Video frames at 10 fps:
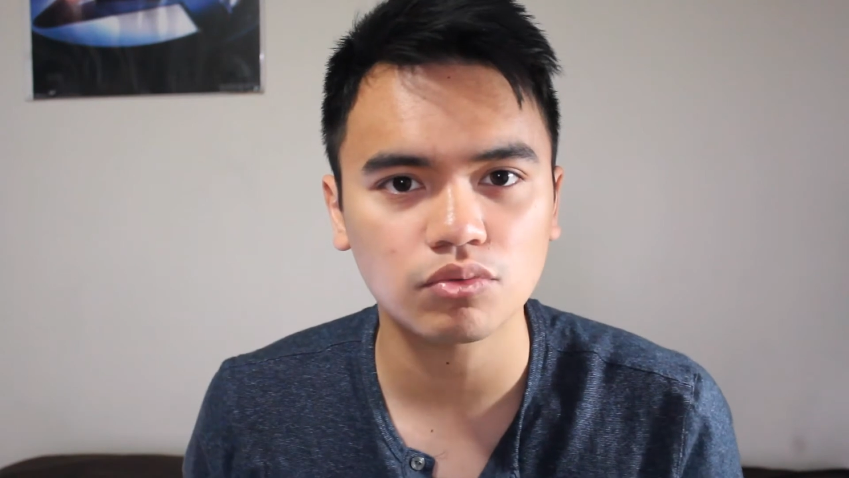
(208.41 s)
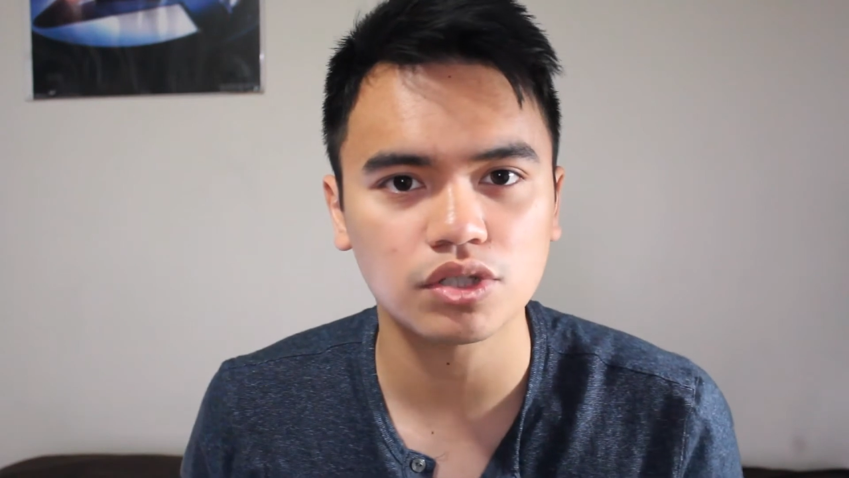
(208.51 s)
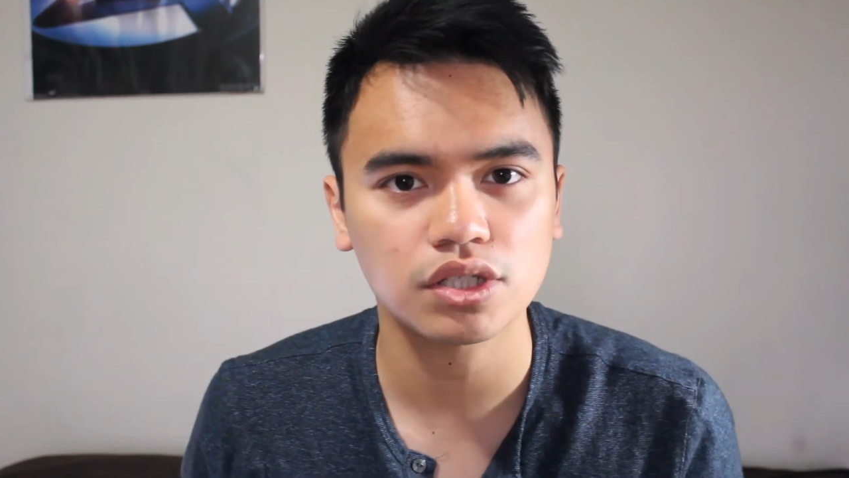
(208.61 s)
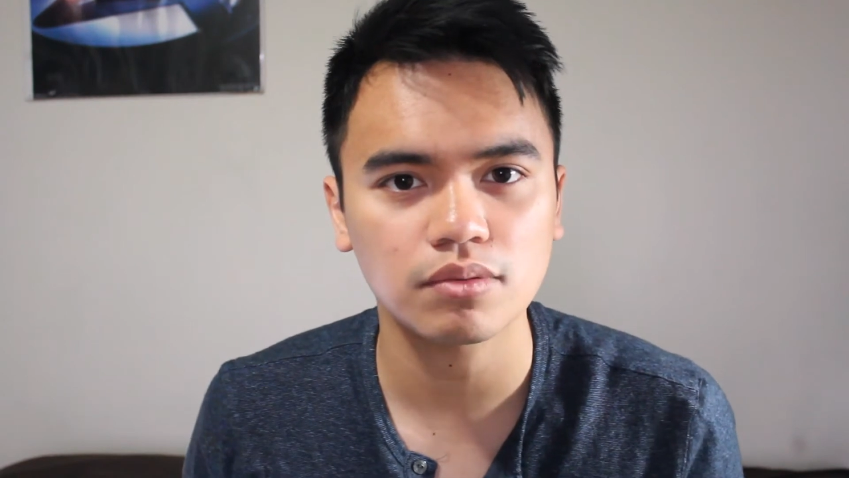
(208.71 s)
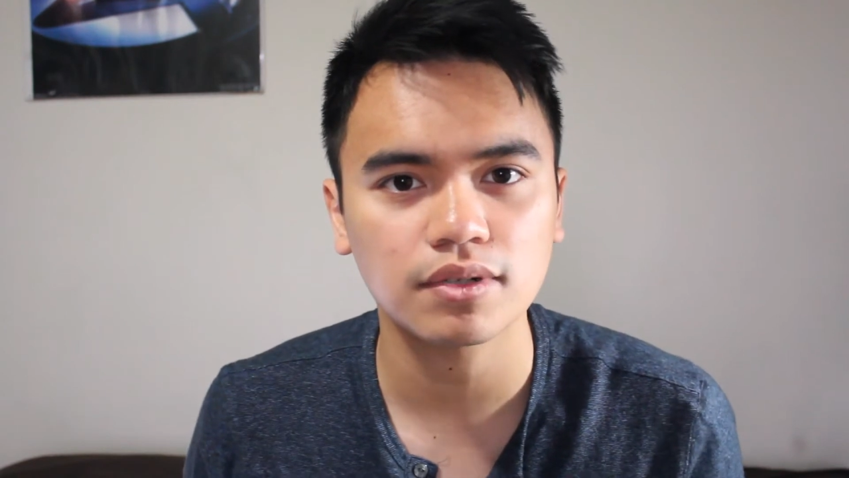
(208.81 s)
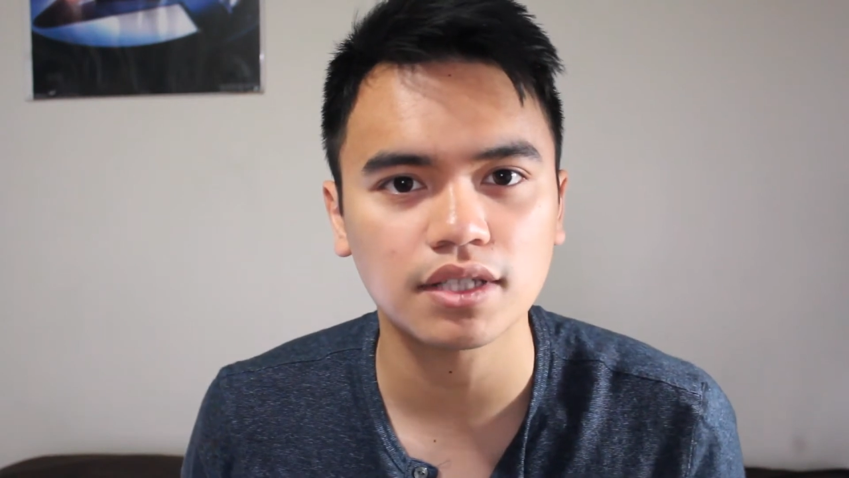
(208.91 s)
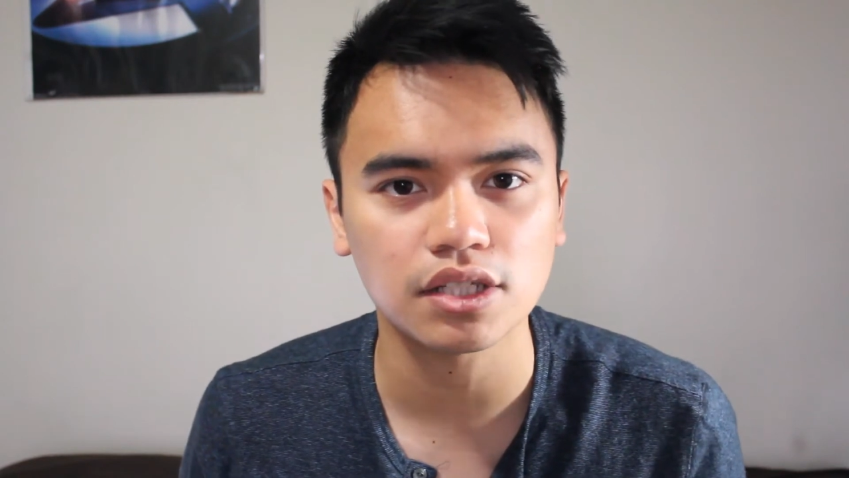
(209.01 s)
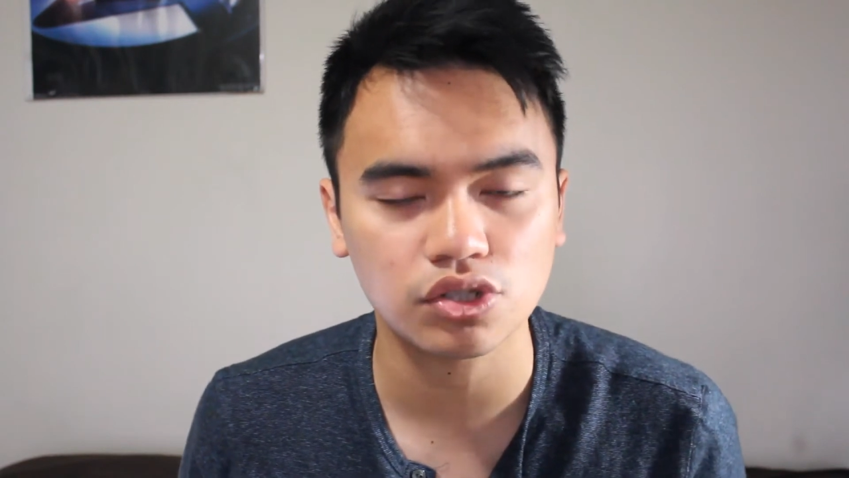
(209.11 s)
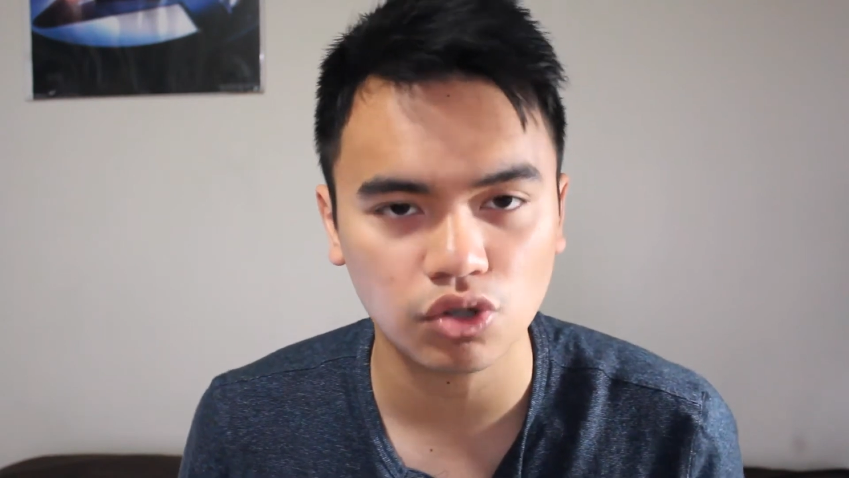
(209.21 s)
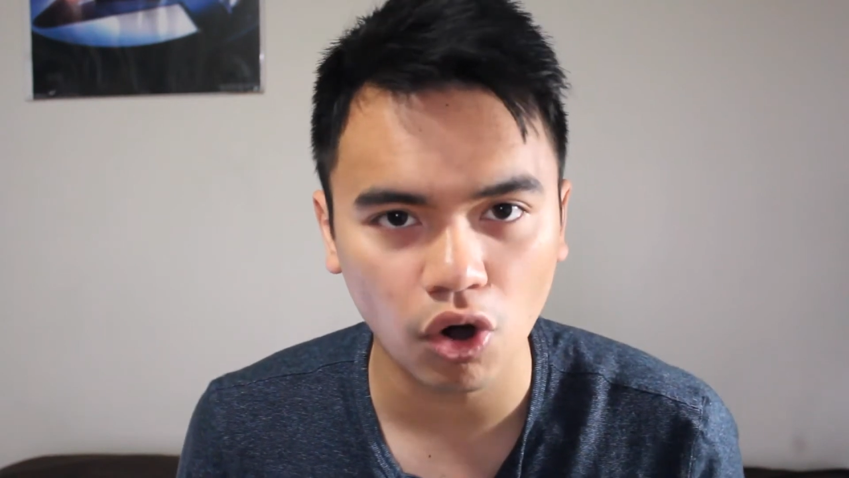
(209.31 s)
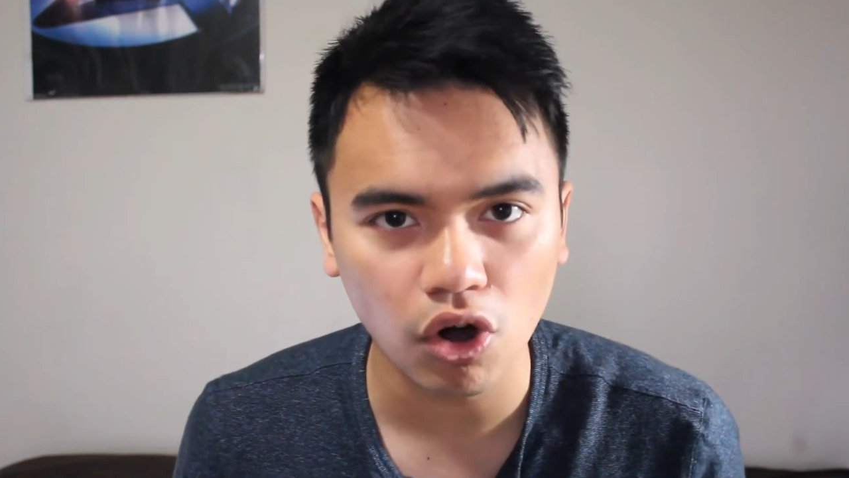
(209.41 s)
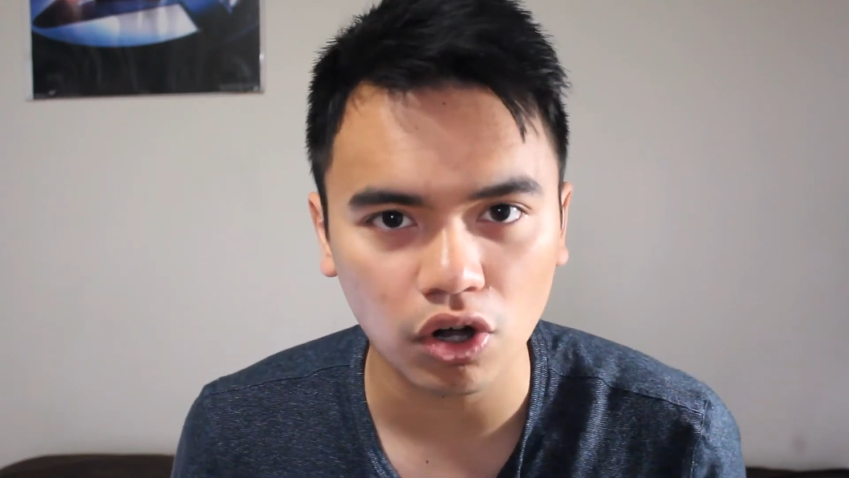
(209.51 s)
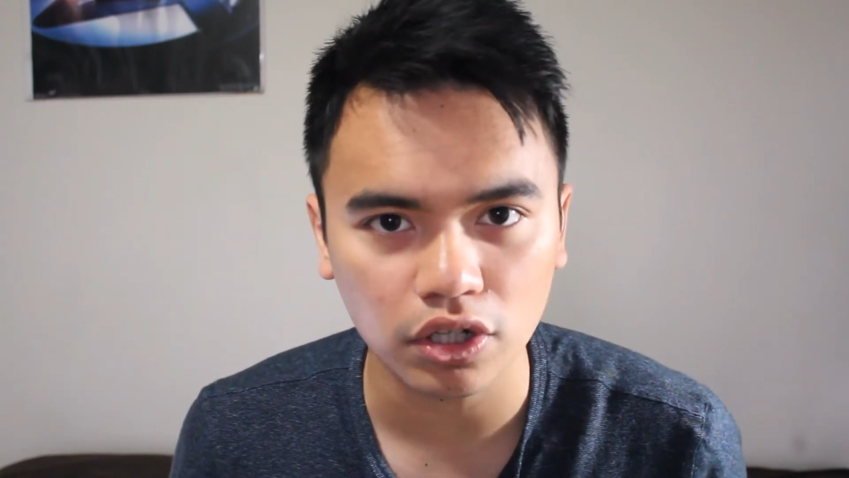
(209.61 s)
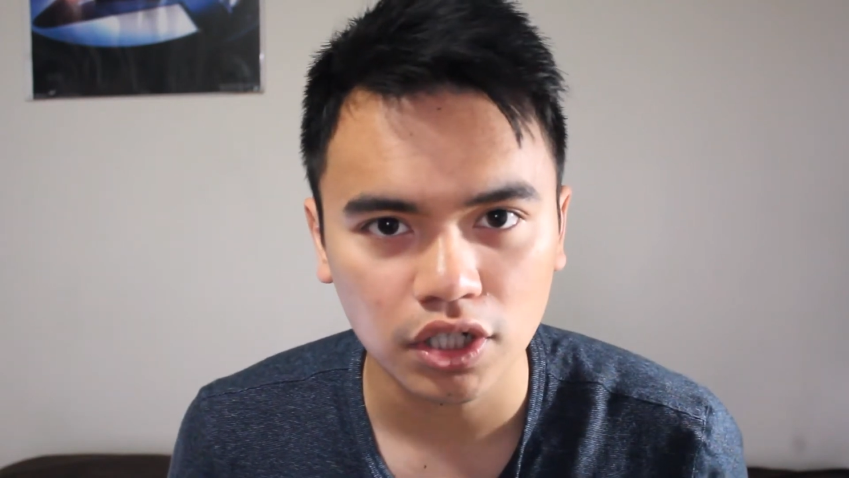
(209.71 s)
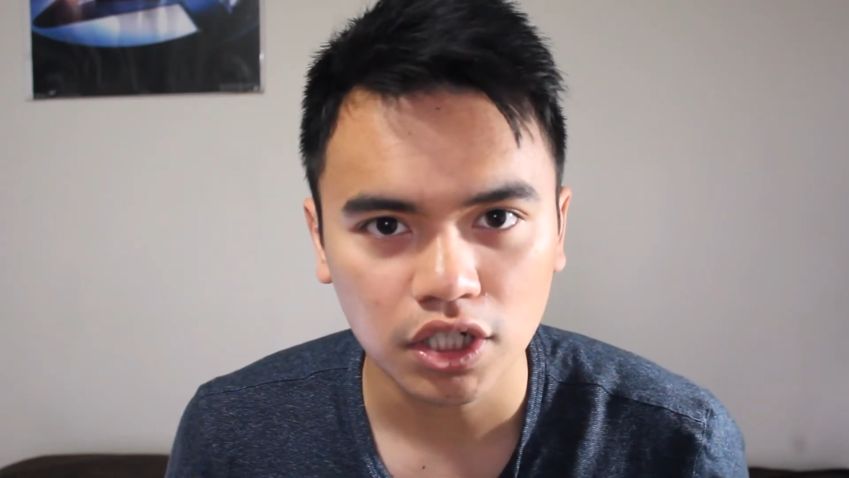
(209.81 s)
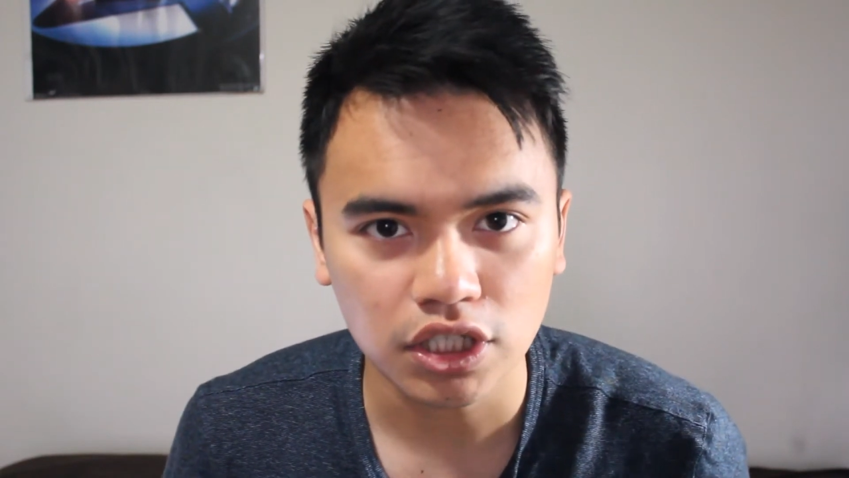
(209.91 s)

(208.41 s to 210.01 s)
with someone that's tall,